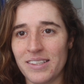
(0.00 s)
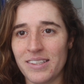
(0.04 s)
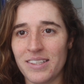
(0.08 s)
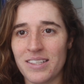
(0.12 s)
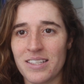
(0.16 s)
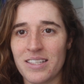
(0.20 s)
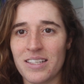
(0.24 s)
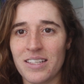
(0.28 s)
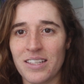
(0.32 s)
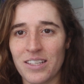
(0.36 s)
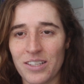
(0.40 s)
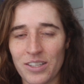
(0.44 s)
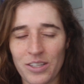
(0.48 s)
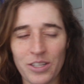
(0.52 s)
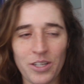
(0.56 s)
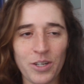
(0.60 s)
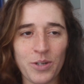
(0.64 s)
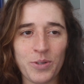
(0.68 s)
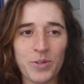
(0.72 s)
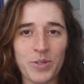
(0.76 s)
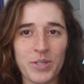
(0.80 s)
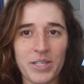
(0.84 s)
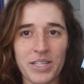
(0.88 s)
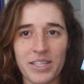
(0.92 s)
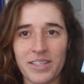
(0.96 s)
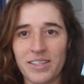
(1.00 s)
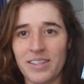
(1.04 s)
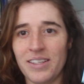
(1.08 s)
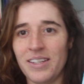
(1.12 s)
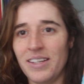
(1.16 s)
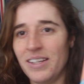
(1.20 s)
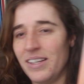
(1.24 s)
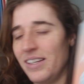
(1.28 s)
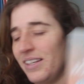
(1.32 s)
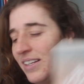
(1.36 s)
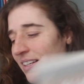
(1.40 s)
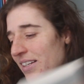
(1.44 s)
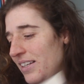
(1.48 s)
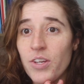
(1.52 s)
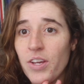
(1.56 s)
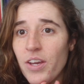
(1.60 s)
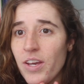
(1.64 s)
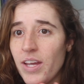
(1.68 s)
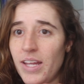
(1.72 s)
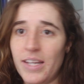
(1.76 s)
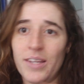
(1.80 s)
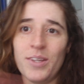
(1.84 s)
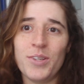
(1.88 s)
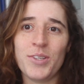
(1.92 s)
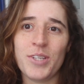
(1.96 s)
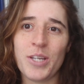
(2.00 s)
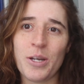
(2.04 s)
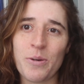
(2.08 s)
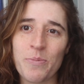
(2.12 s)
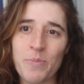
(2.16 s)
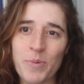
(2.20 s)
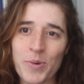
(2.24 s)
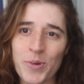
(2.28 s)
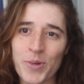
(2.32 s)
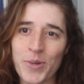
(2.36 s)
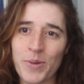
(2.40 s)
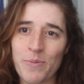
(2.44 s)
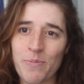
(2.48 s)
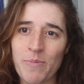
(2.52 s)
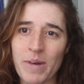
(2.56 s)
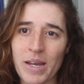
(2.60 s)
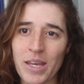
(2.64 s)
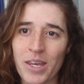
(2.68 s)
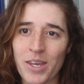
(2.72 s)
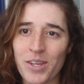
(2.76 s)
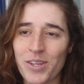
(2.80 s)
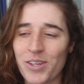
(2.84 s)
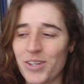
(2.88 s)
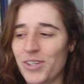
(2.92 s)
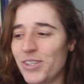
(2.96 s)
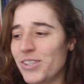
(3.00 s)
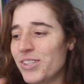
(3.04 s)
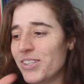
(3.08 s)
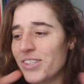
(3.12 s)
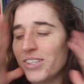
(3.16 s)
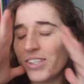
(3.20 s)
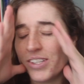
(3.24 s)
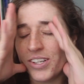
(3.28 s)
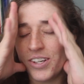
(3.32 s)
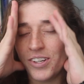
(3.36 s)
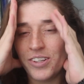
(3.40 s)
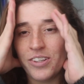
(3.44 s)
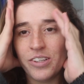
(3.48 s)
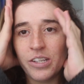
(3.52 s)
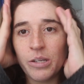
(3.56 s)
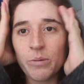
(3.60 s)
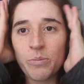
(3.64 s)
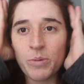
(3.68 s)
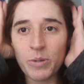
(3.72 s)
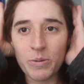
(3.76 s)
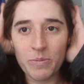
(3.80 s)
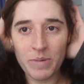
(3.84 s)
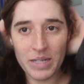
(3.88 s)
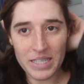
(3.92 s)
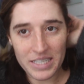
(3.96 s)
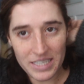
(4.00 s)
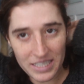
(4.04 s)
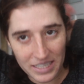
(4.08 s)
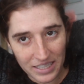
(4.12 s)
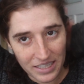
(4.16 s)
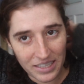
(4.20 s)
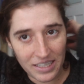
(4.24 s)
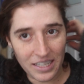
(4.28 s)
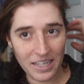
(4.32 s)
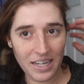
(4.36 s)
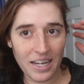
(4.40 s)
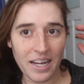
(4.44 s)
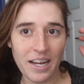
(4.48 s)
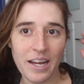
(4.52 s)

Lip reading: interested in the ocean. So yeah, those are my thoughts on The Blue Machine.